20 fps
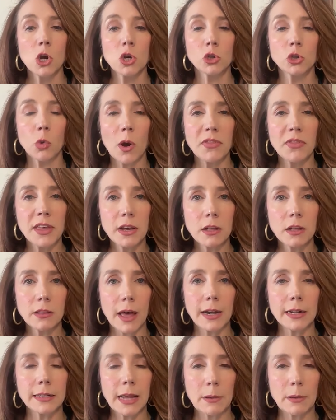So I think a
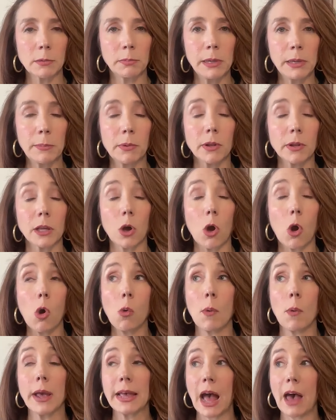lot of times people are like, oh
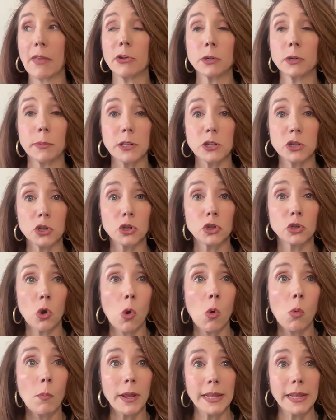my God, there's been
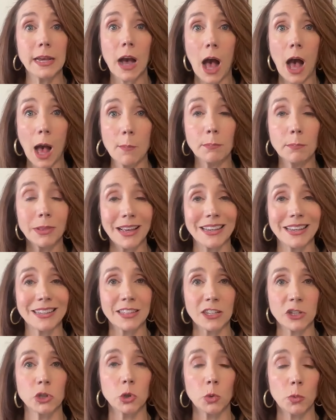so many complex
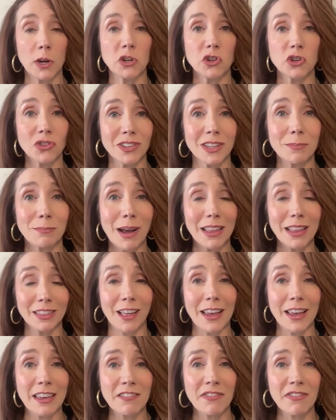situations in my
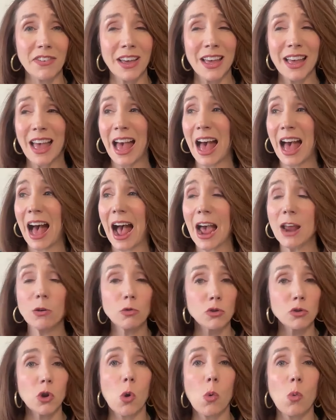life. I
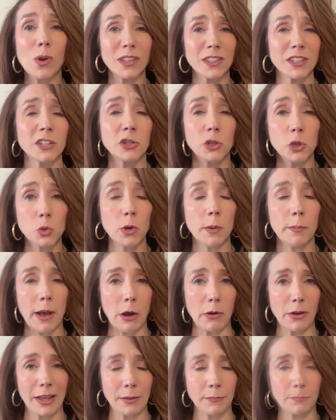don't know what to do
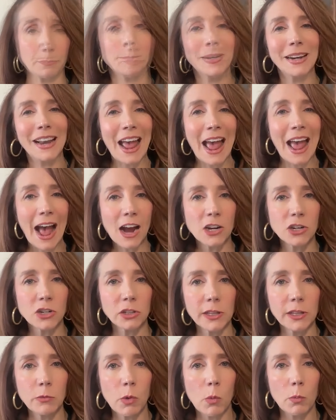about it. But
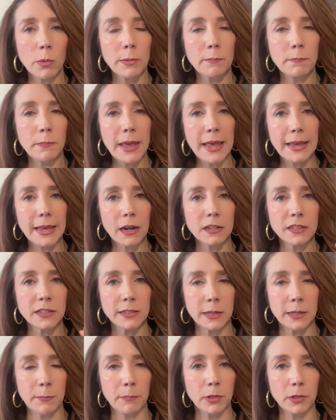actually, when we make it
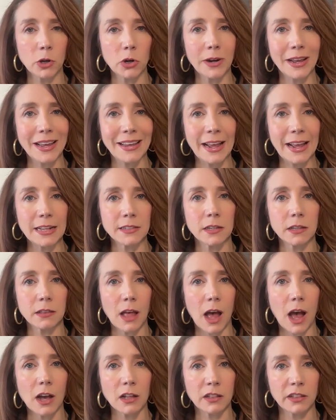simpler, it gets a
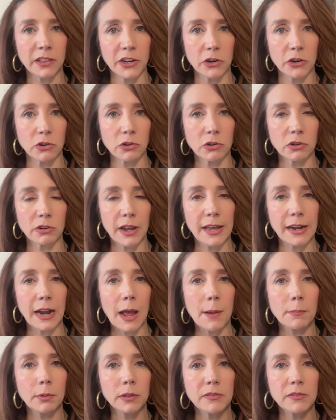lot clearer. And
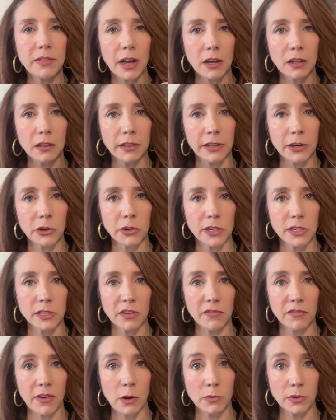I believe that clarity is
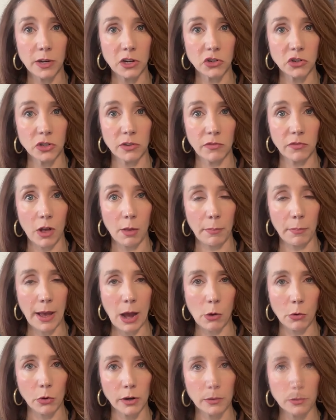the foundation of all
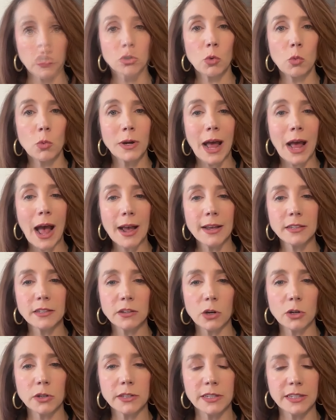power. So when I
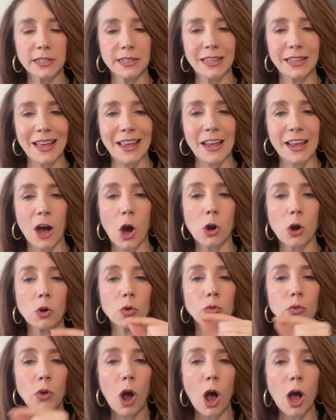start to say,
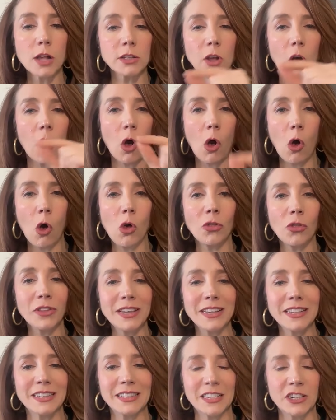across all
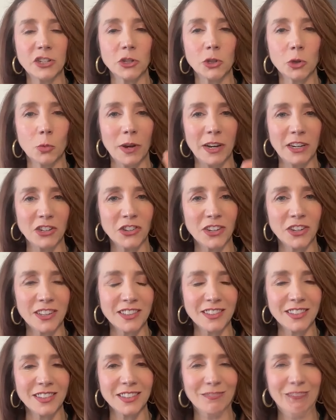these
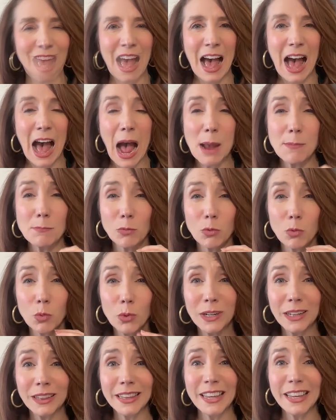situations, I'm
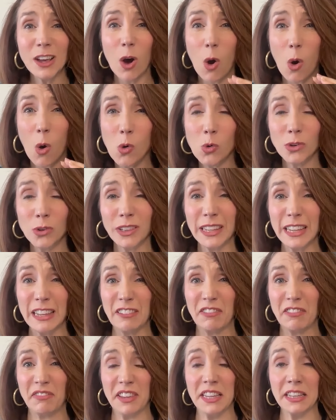really only
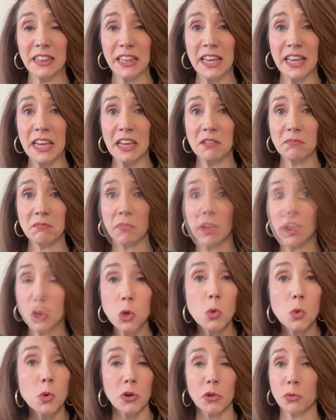feeling
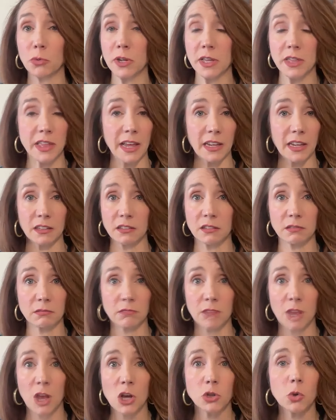two or three things.
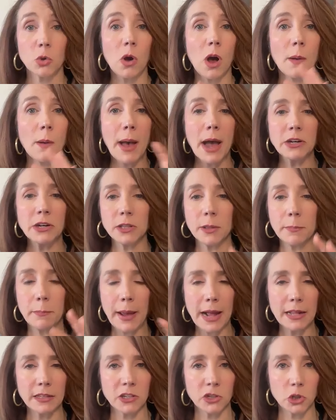So imagine the
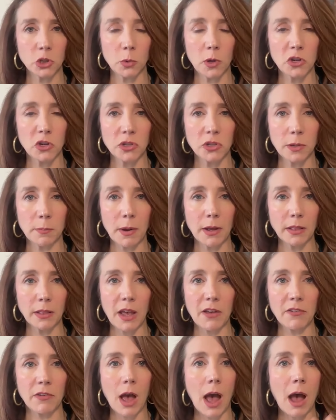bad situations in my
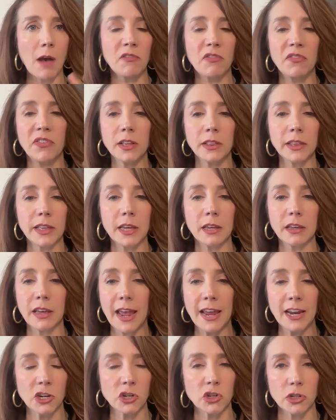life. I'm feeling
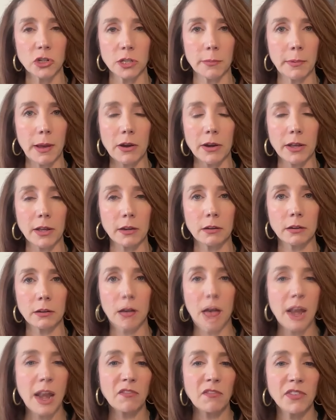anxious about it
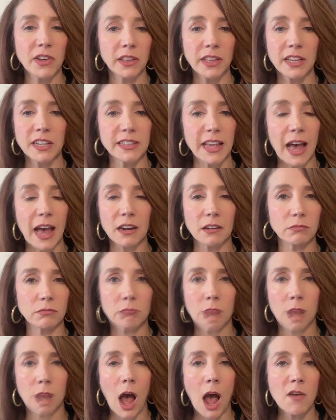and I'm feeling sad.
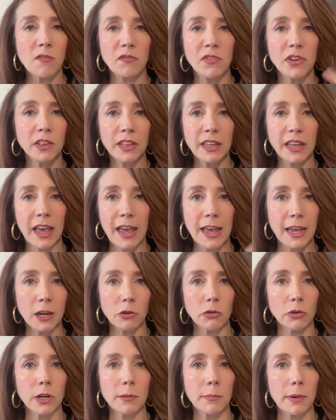I'm feeling
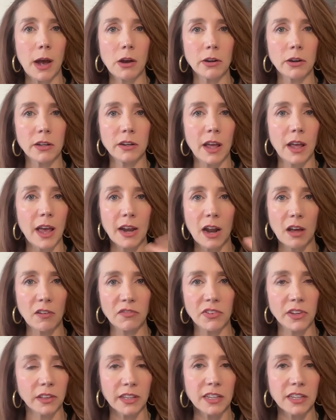angry about it and I'm
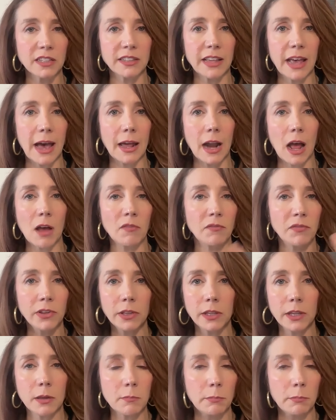feeling sad. I'm
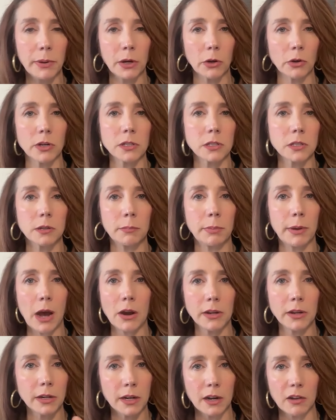feeling embarrassed
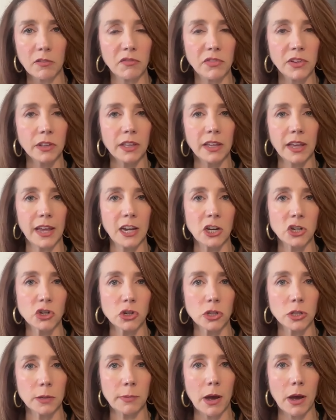about it and I'm feeling
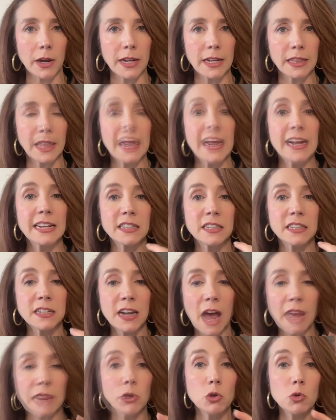anxious about it. Like it's
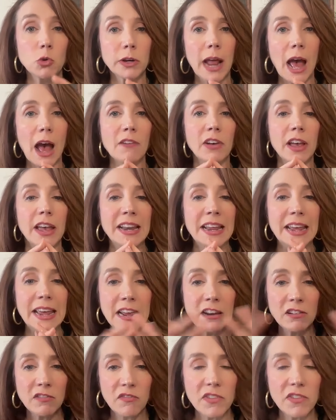not, you could have an
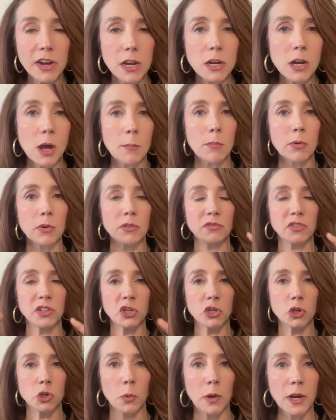infinite number of
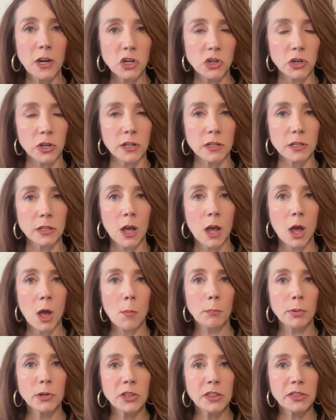situations,
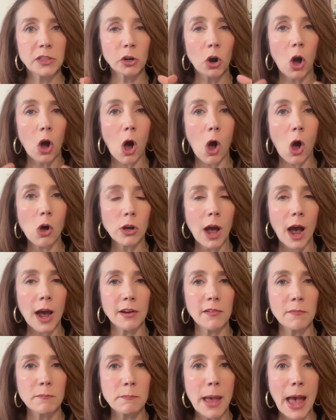but they're all
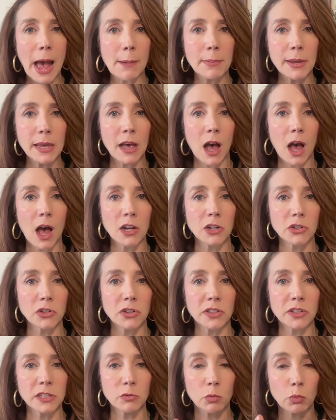kind of mapping on to
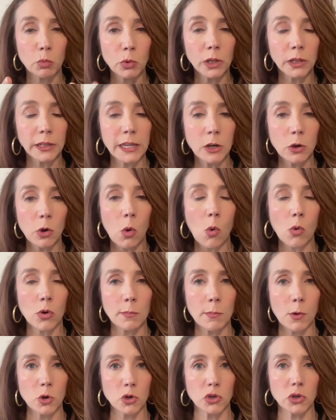these really core
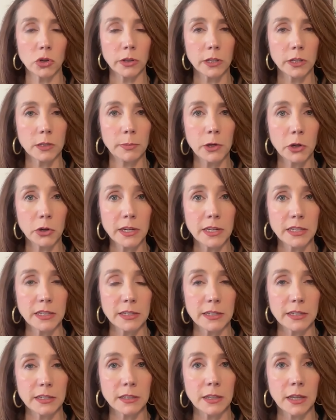emotional
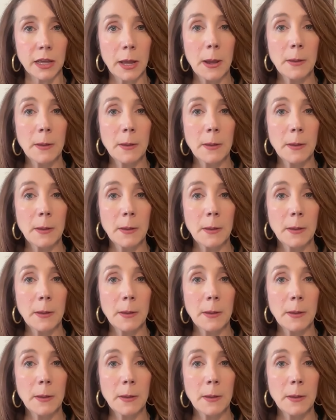experiences.